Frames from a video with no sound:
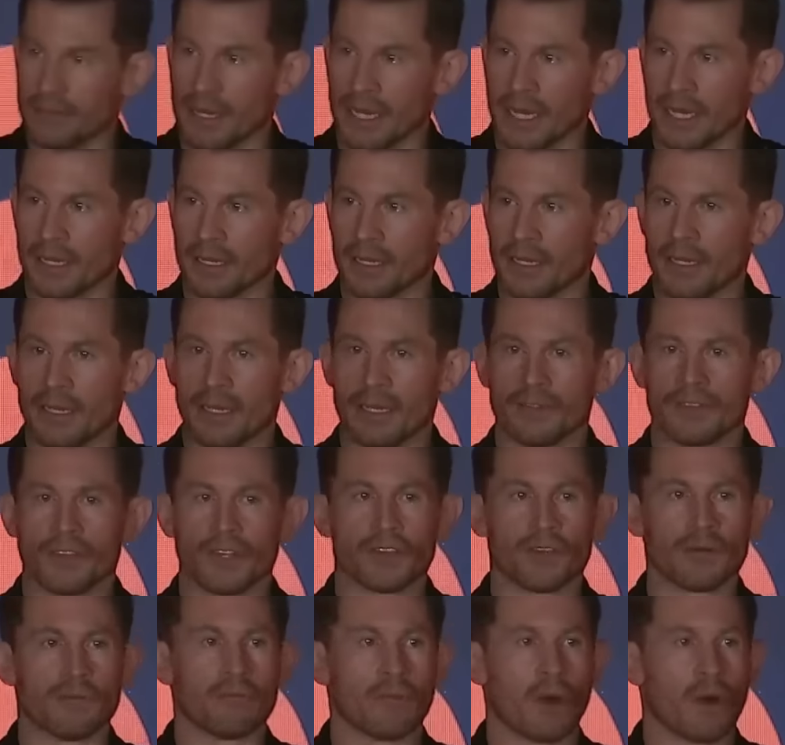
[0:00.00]
me that
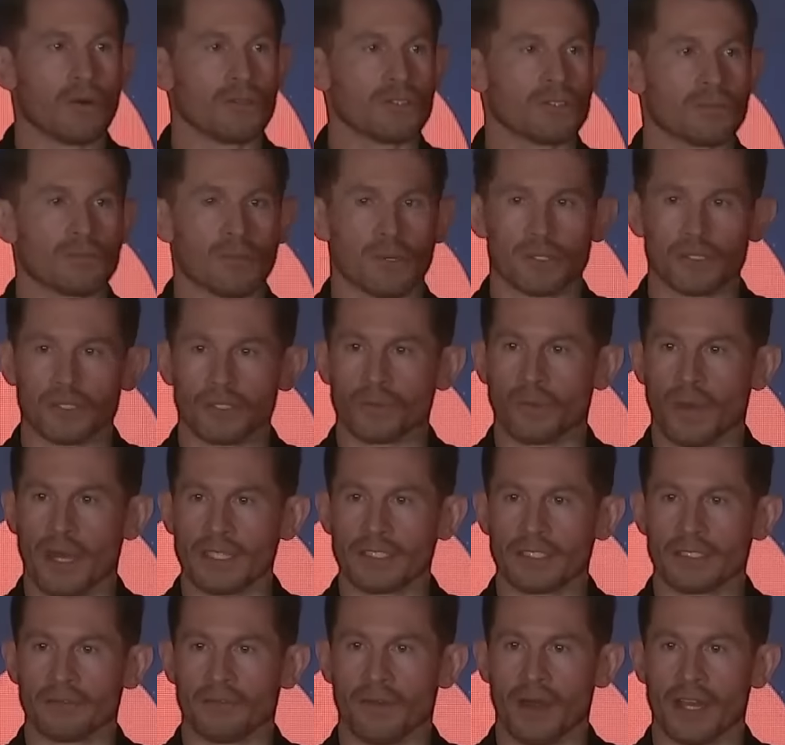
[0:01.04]
the most
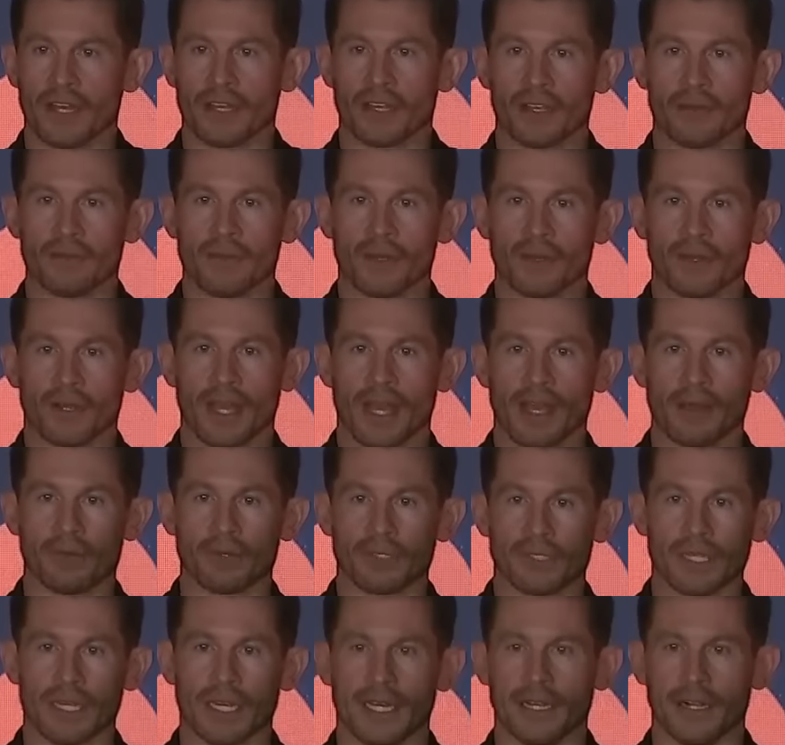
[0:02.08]
persuasive way to communicate
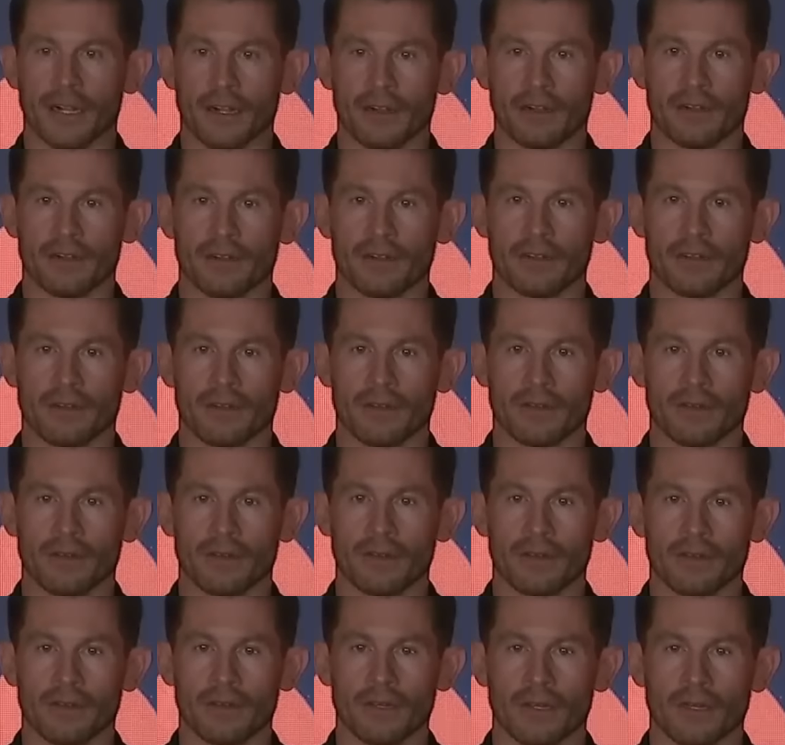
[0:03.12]
was here.
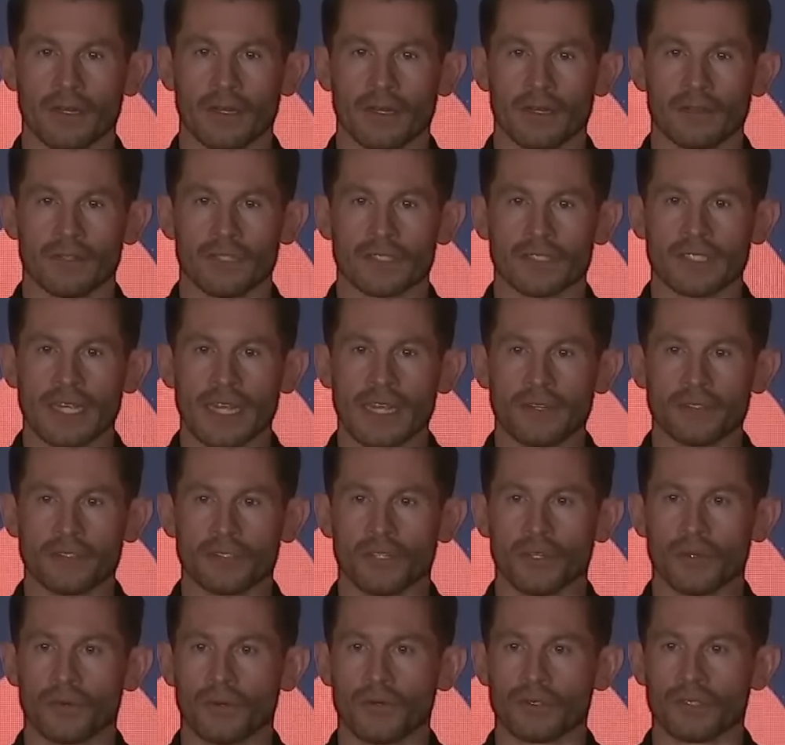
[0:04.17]
The sales
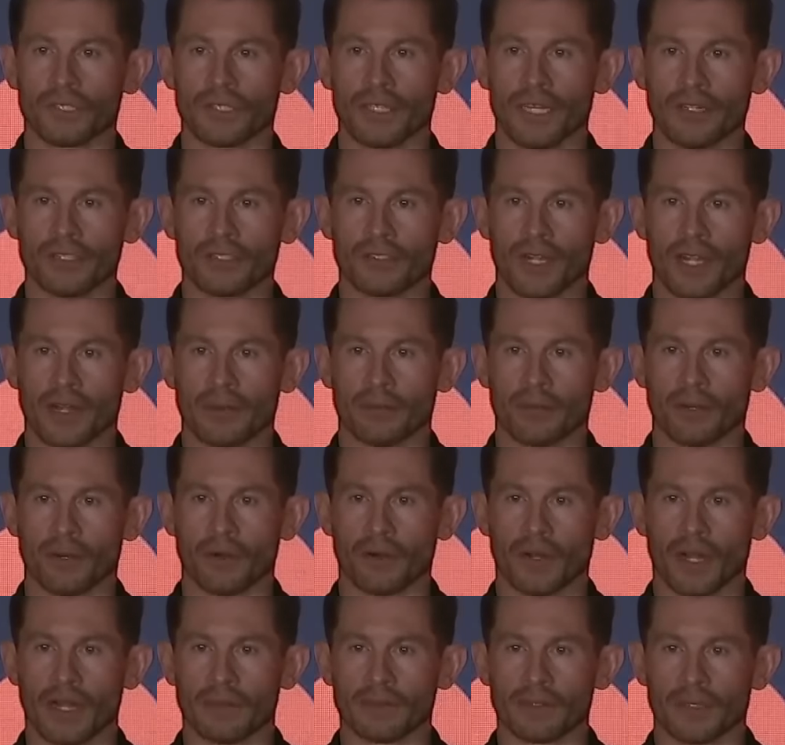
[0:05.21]
gurus in their training
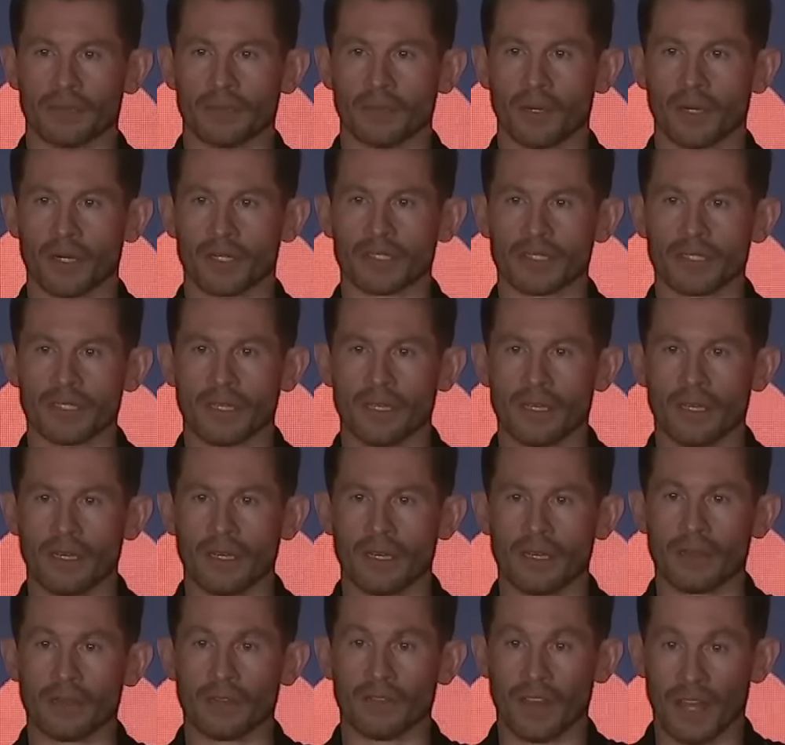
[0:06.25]
programs and books,
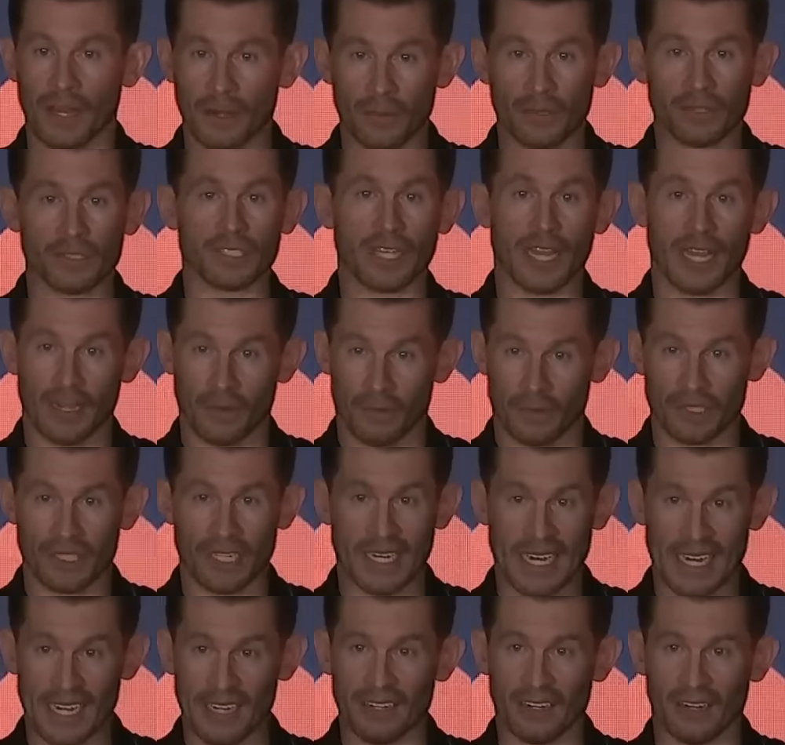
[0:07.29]
they were saying it was
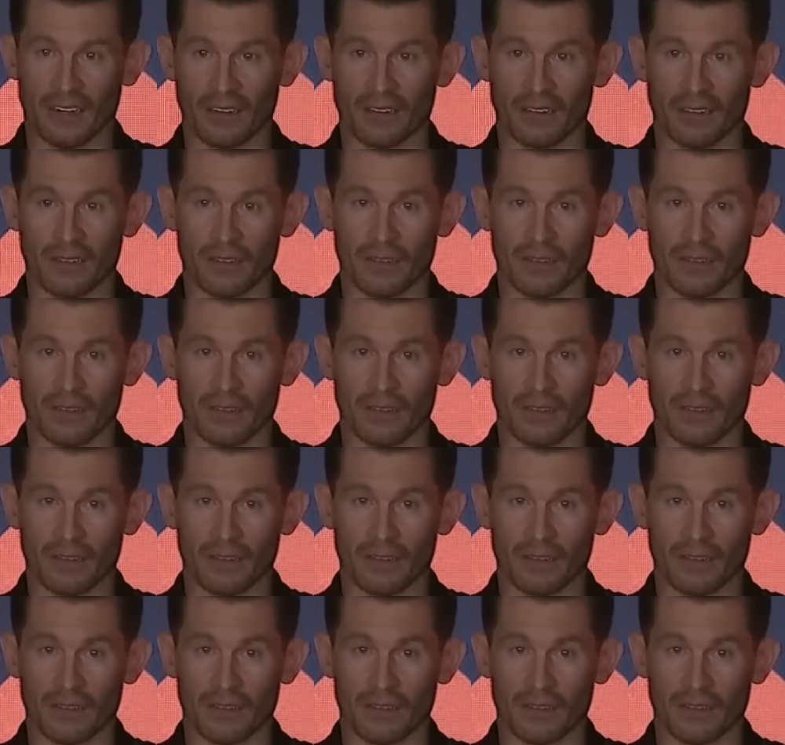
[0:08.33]
here.